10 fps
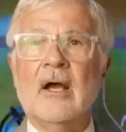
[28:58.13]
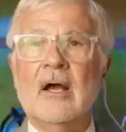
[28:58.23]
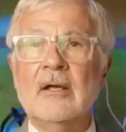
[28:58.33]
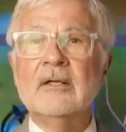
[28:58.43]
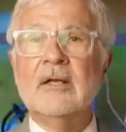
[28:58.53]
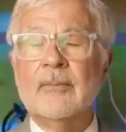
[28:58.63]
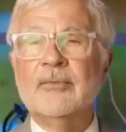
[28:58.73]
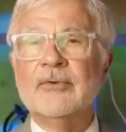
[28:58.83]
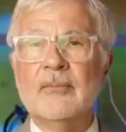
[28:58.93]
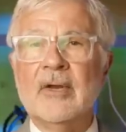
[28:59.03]

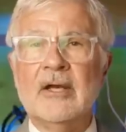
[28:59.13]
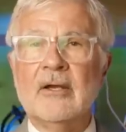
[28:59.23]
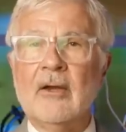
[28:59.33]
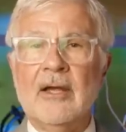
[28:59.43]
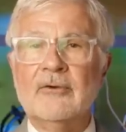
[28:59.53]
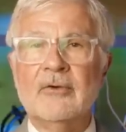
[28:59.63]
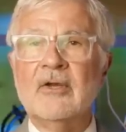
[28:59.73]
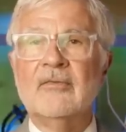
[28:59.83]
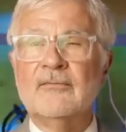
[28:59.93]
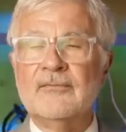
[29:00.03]
uncouple your
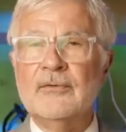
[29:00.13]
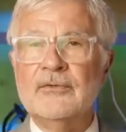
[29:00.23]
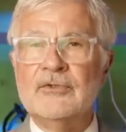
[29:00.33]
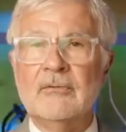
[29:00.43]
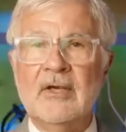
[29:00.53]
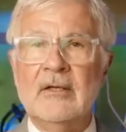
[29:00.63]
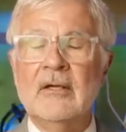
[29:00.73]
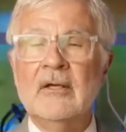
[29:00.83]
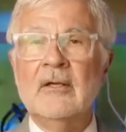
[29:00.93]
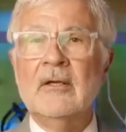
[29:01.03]
mitochondria and the foods you
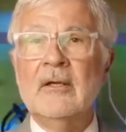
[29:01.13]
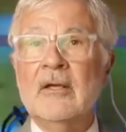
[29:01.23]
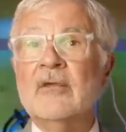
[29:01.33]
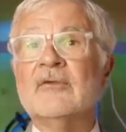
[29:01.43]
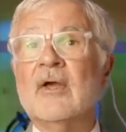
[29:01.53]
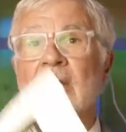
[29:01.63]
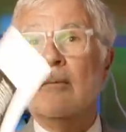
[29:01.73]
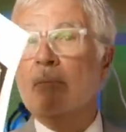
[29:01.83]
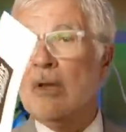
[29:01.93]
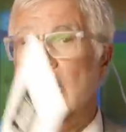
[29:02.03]
eat is going
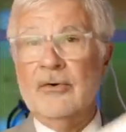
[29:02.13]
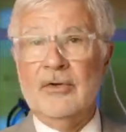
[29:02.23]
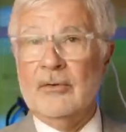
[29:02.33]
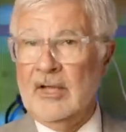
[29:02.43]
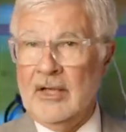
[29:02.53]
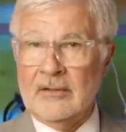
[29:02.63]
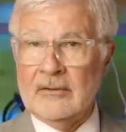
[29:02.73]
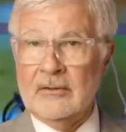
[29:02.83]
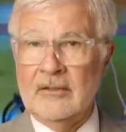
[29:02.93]
to blow your mind.